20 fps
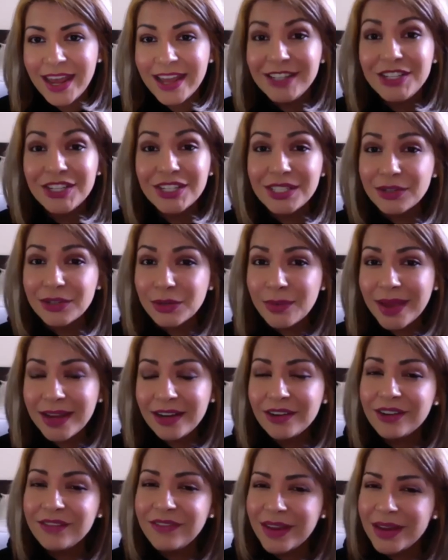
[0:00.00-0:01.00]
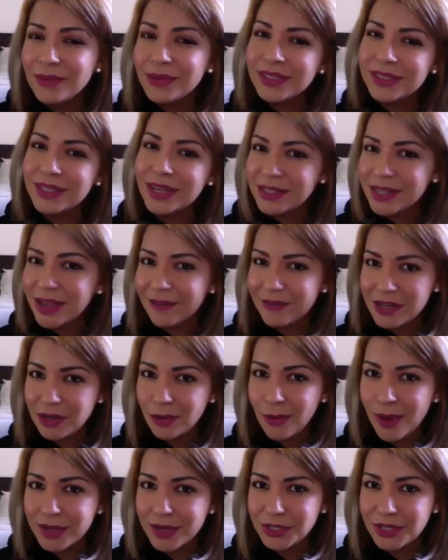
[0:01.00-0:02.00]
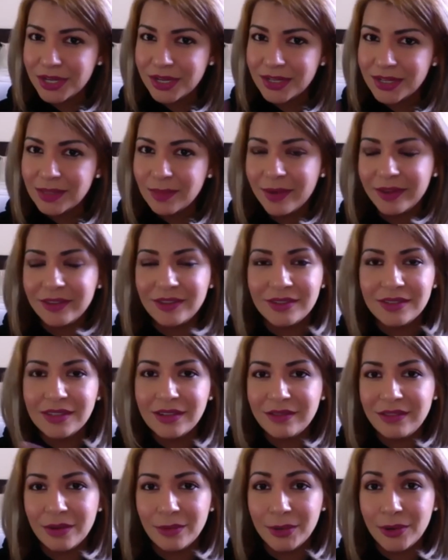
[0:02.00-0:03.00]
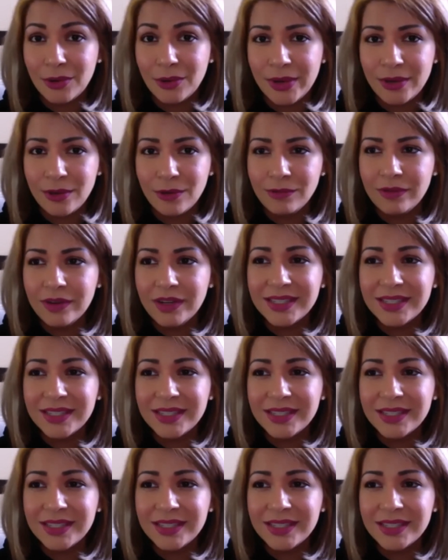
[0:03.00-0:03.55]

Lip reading: And just a reminder, if anyone does have any questions about the stuff that we're going over,